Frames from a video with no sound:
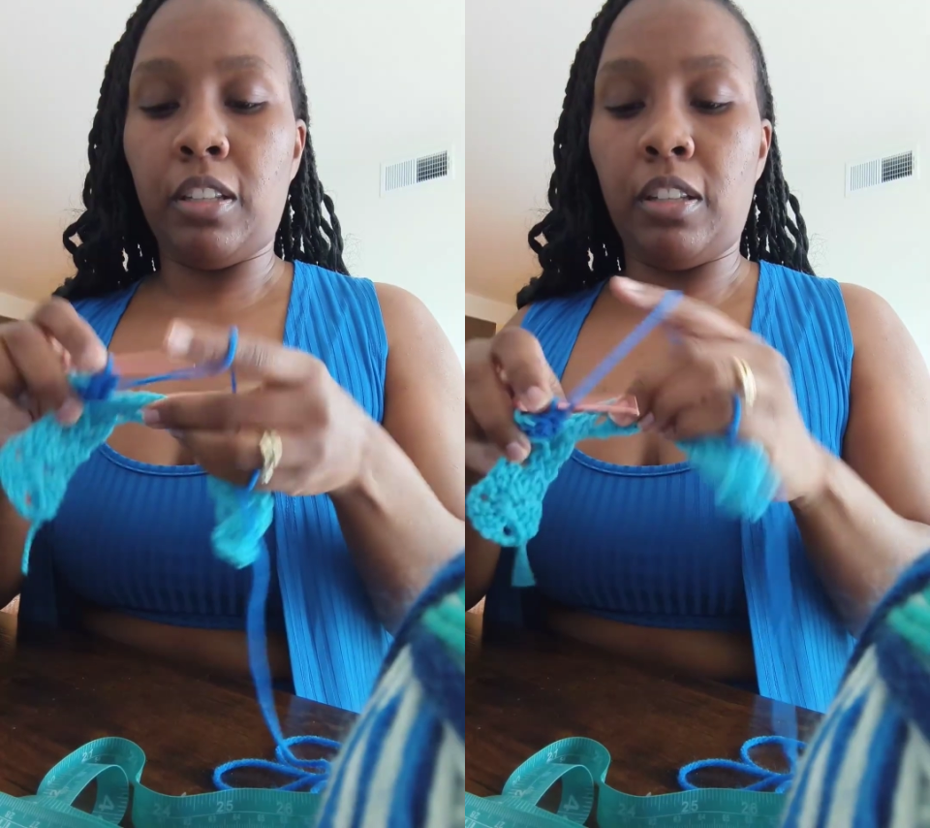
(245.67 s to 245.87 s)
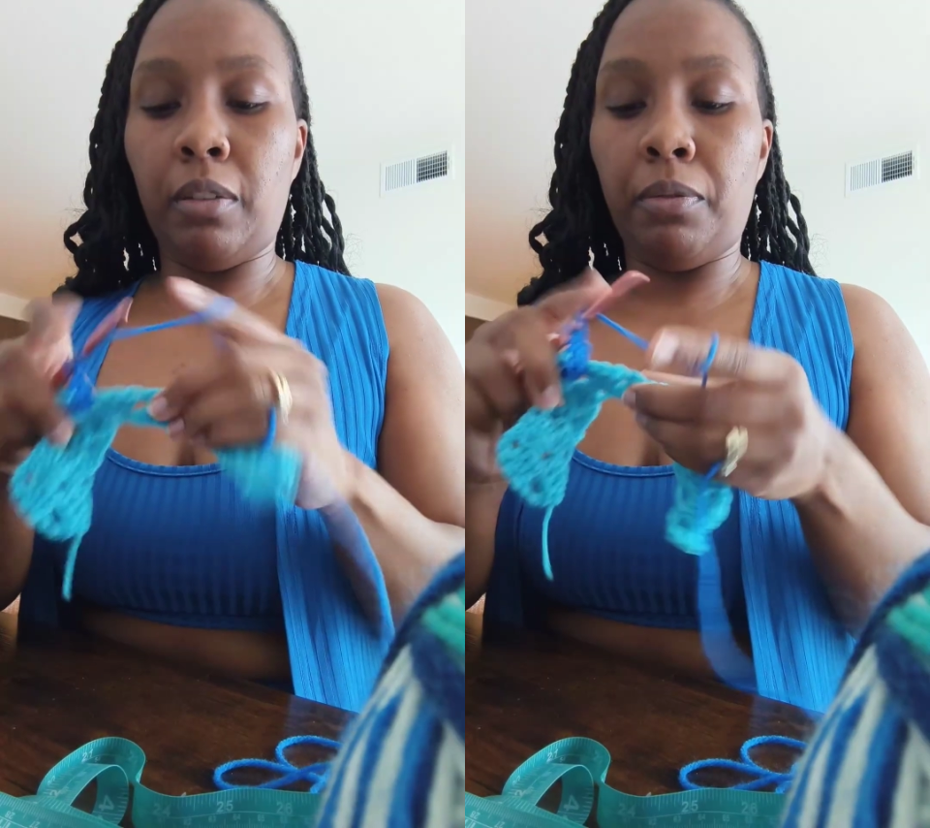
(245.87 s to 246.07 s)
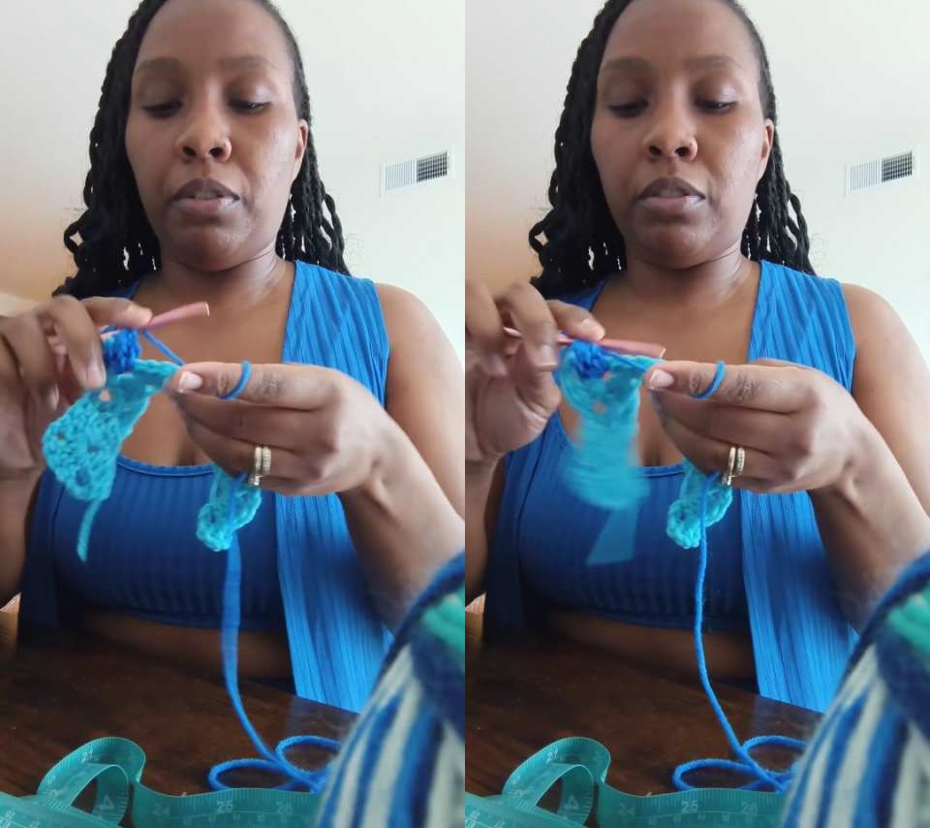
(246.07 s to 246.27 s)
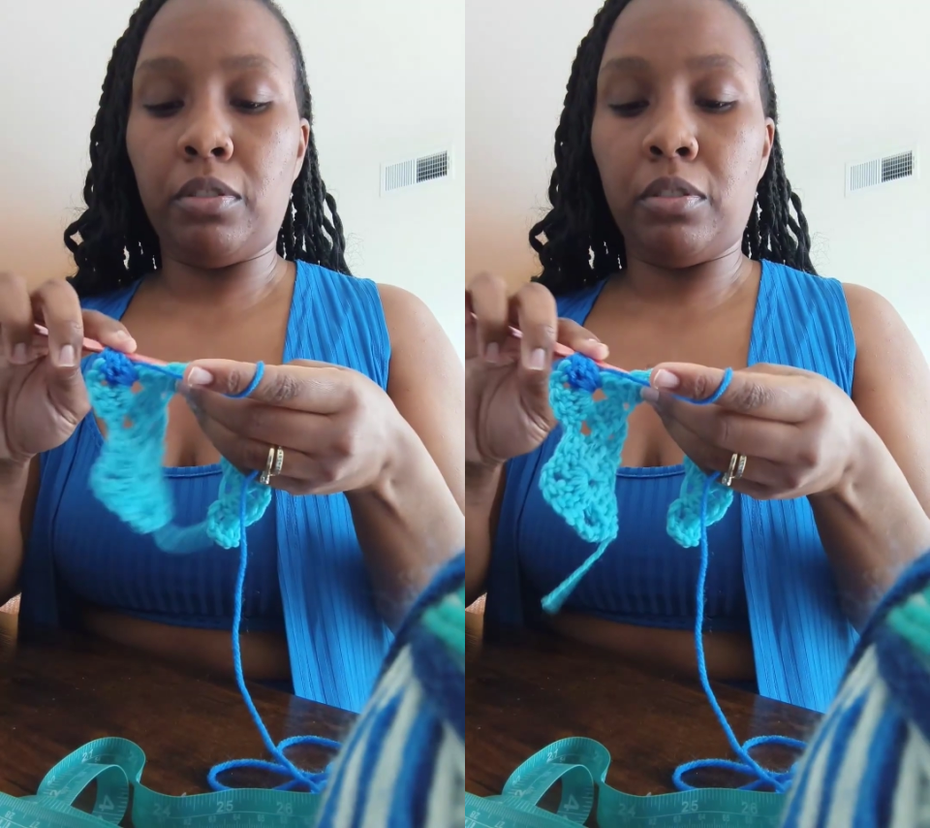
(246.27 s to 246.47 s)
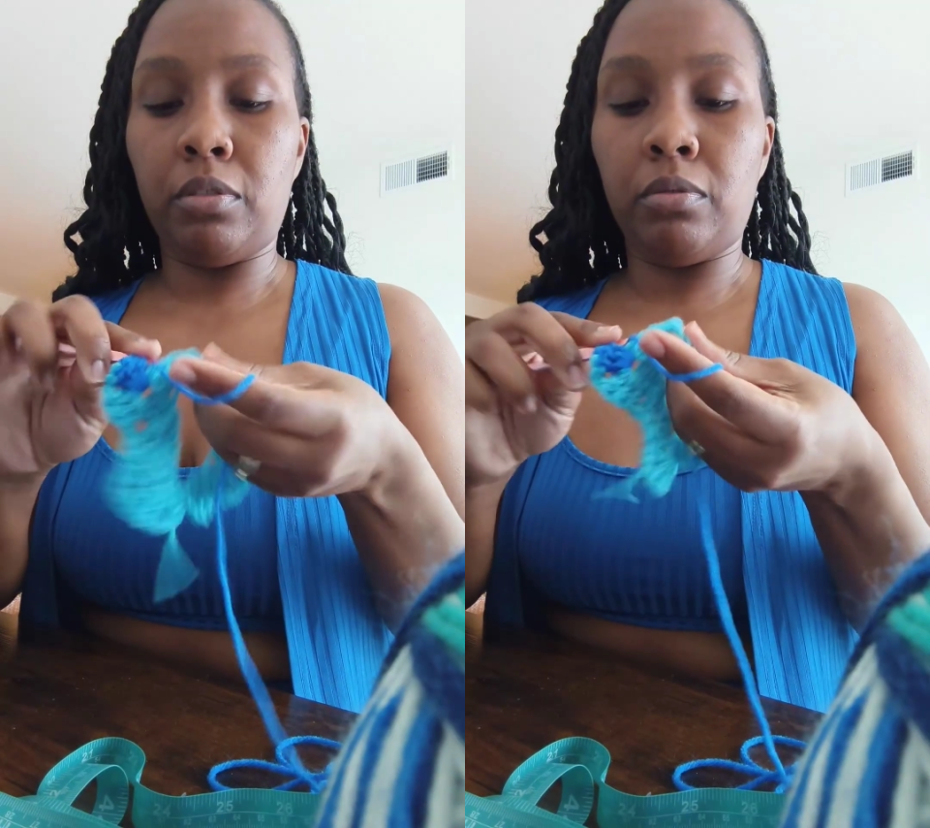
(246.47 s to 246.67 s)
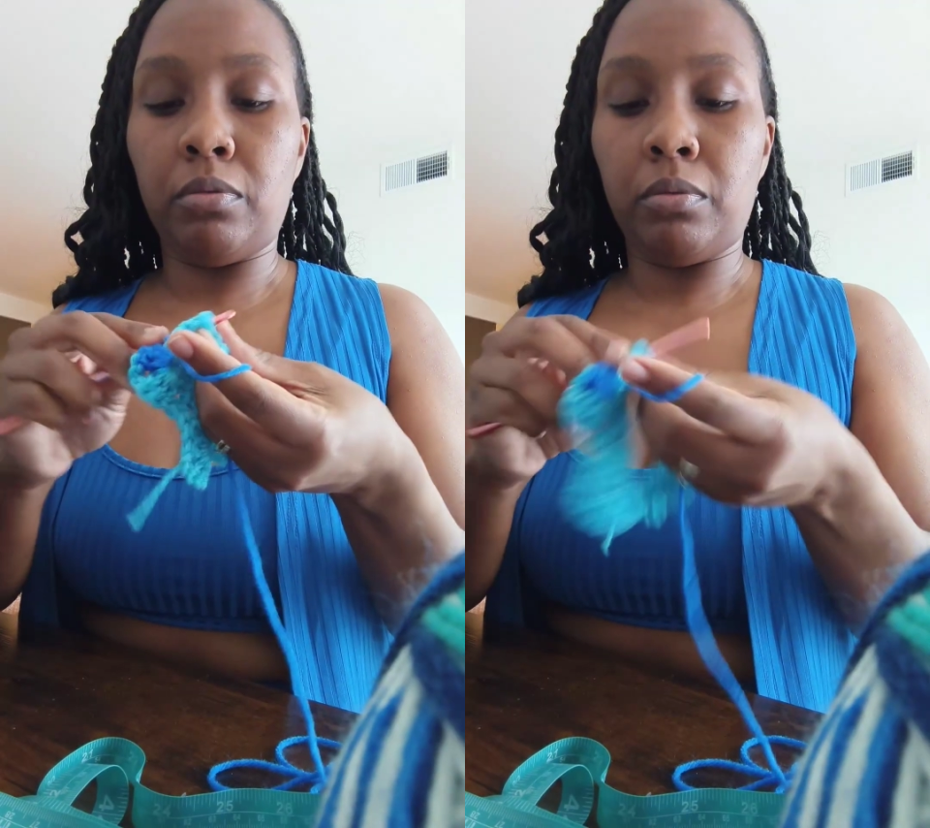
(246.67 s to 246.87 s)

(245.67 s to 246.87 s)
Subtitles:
a difference.